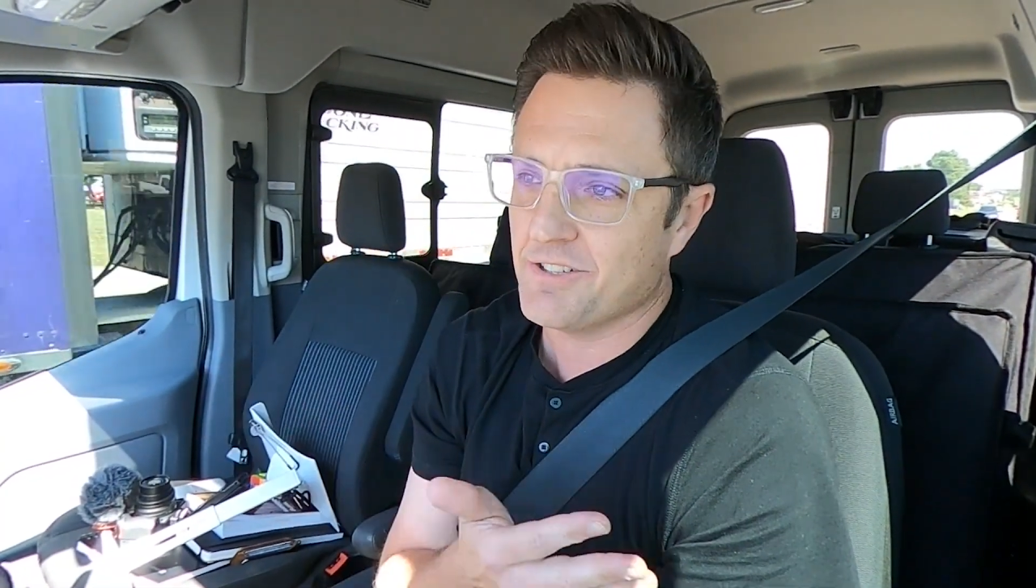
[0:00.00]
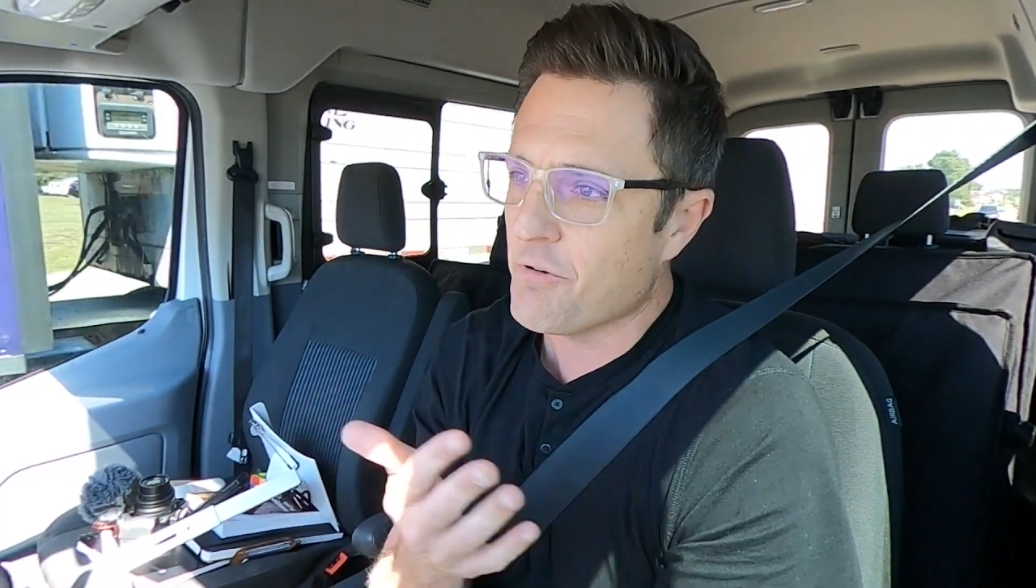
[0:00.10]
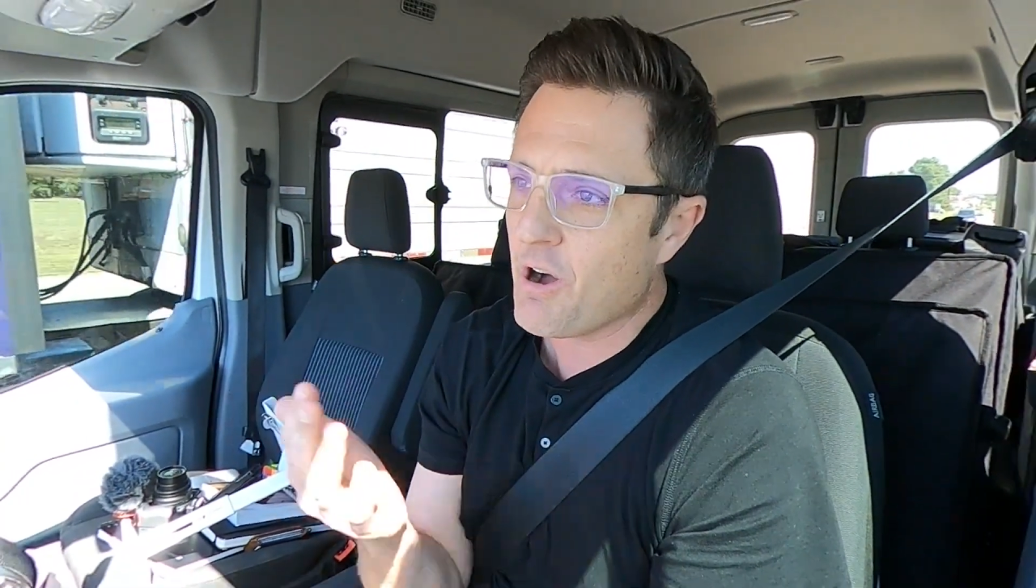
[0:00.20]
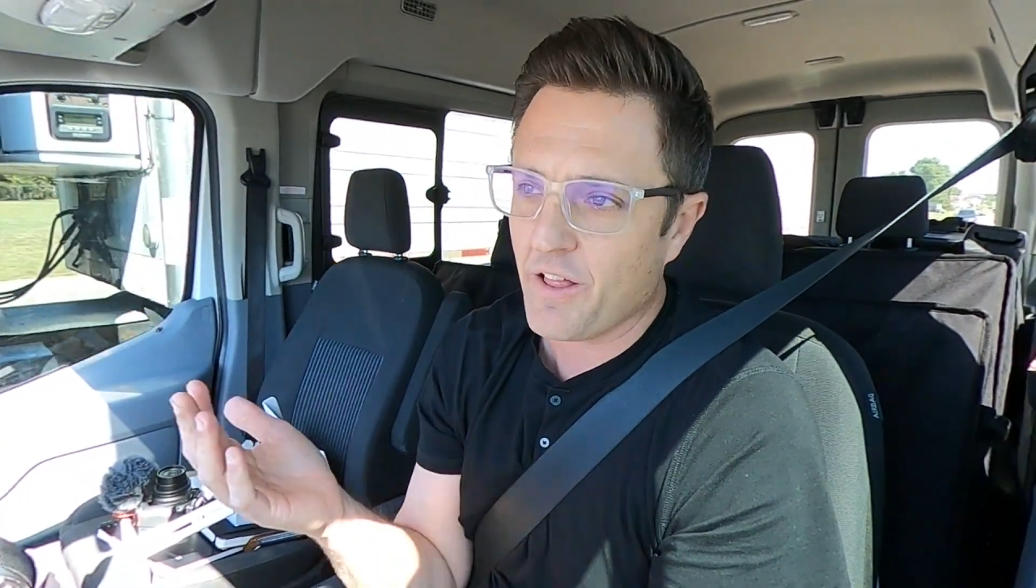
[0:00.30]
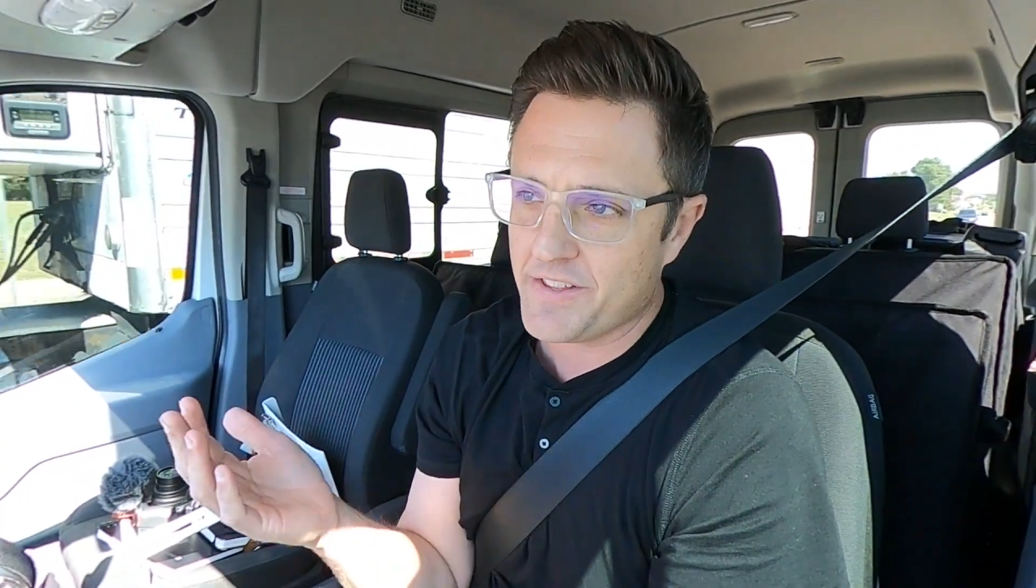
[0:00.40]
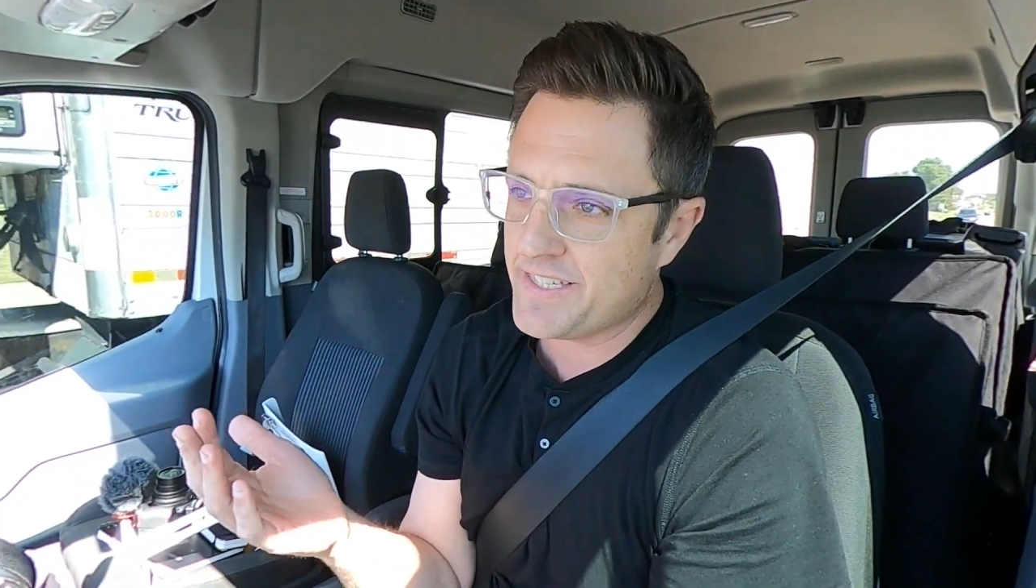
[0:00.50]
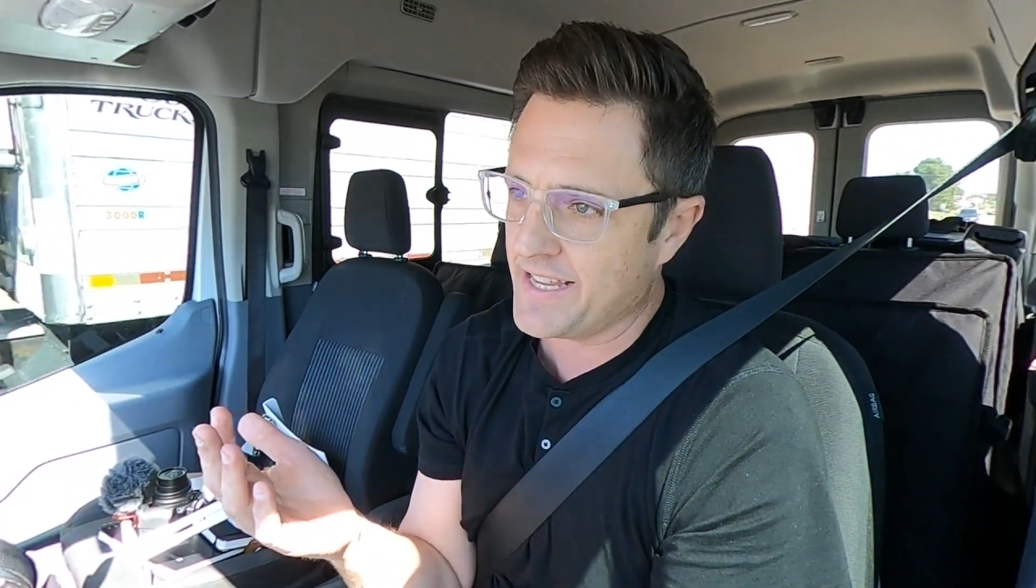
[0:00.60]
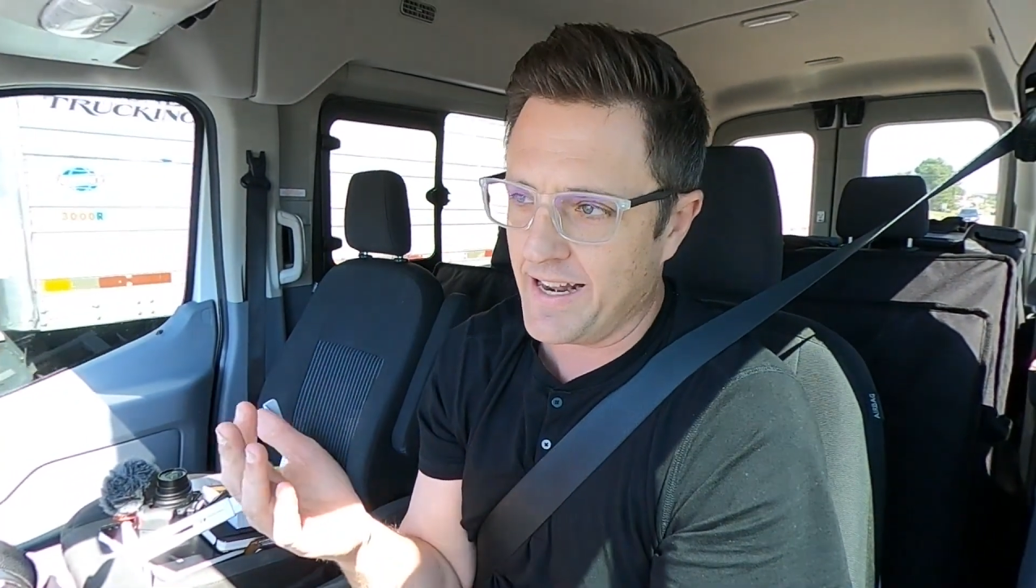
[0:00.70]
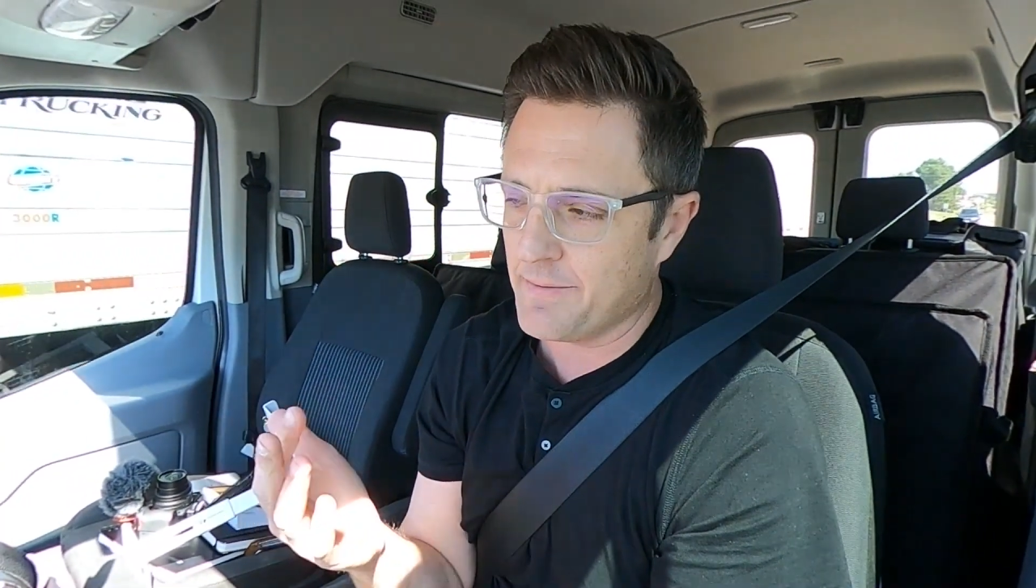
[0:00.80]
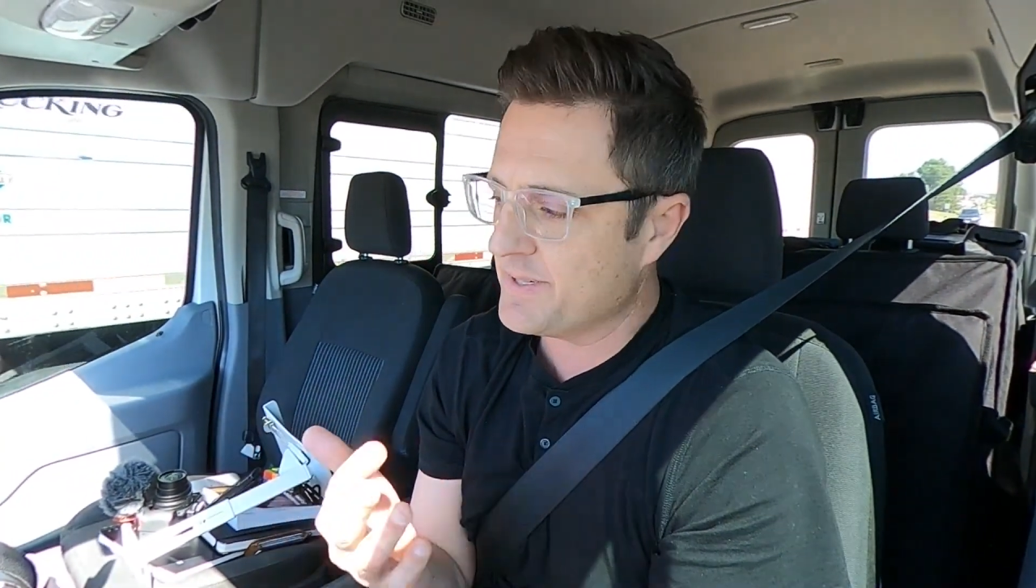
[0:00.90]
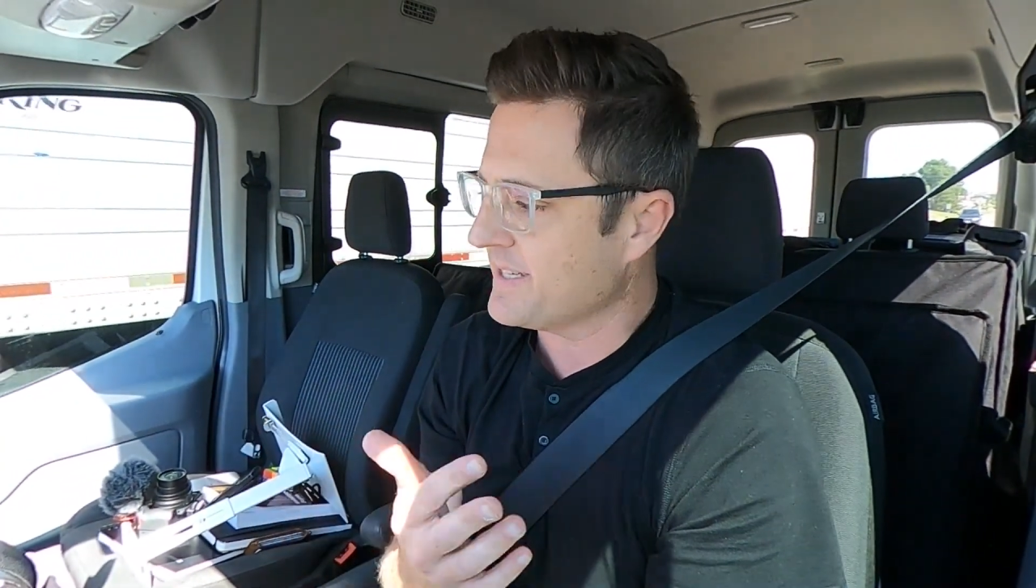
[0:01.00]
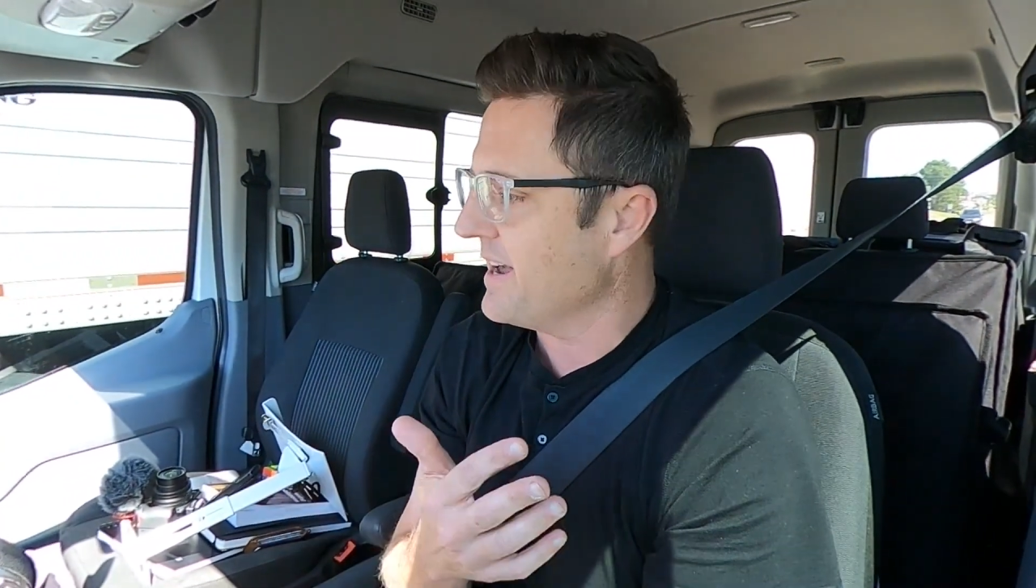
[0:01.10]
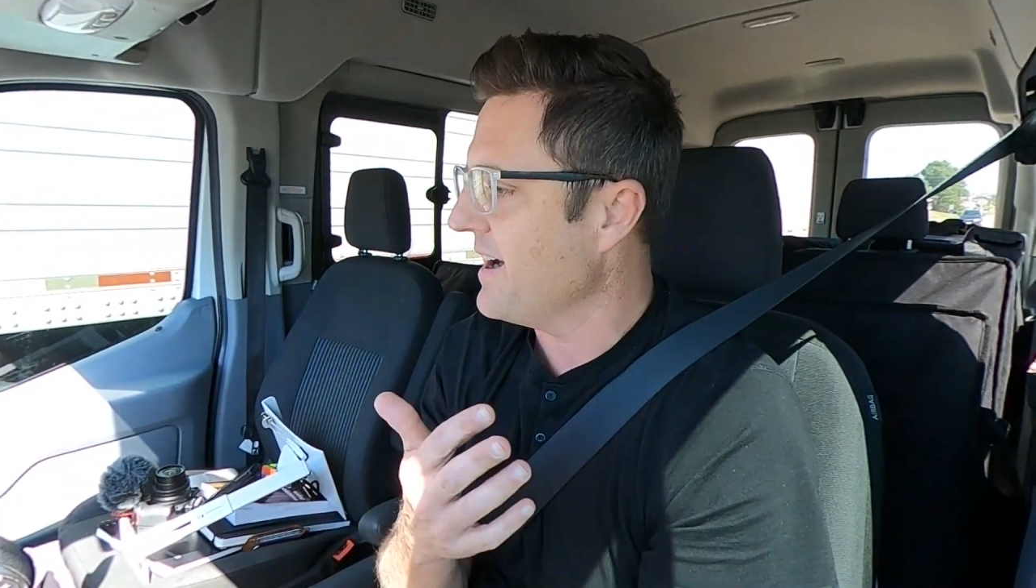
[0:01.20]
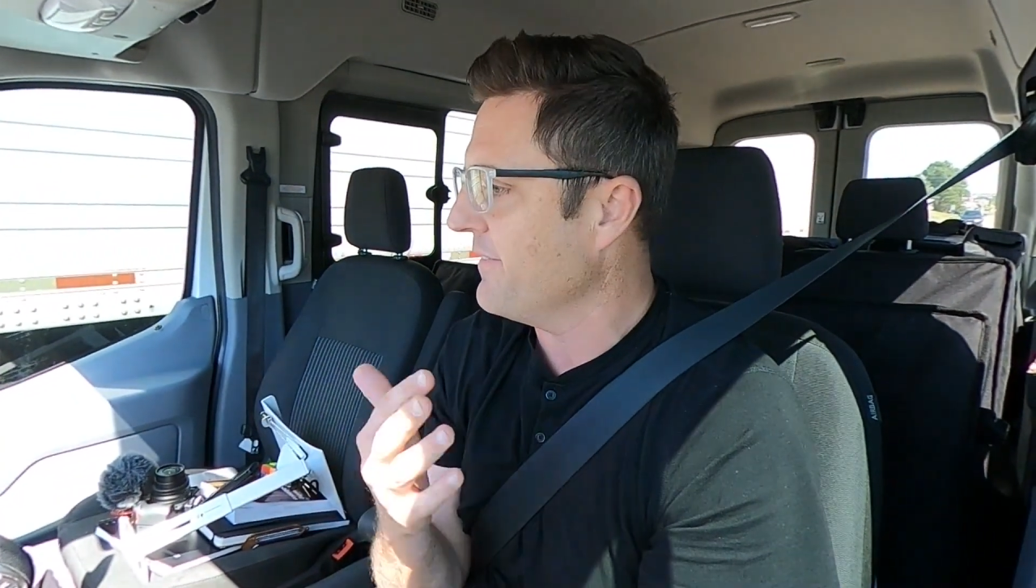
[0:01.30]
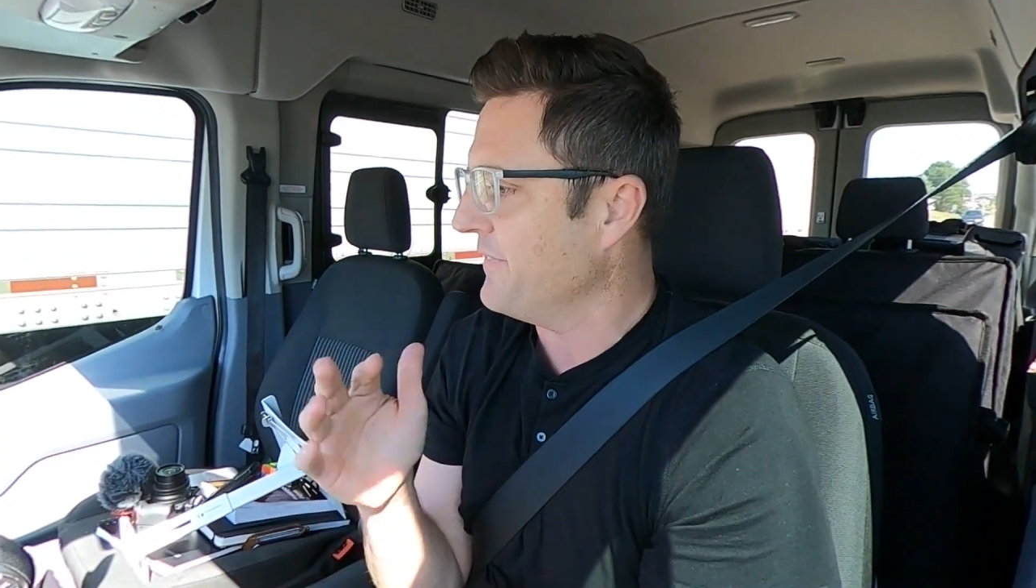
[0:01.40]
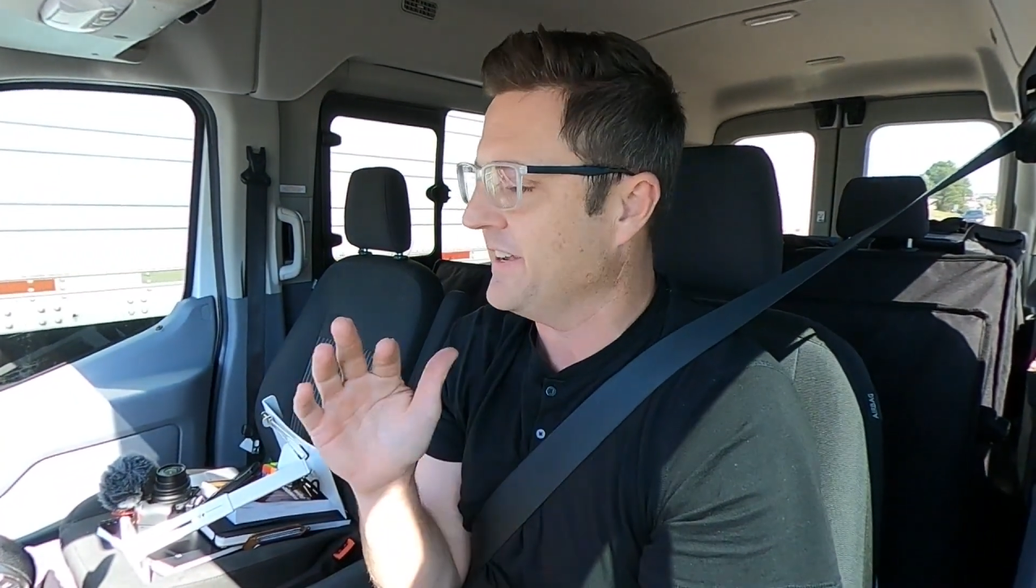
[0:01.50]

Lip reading: do all the setup stuff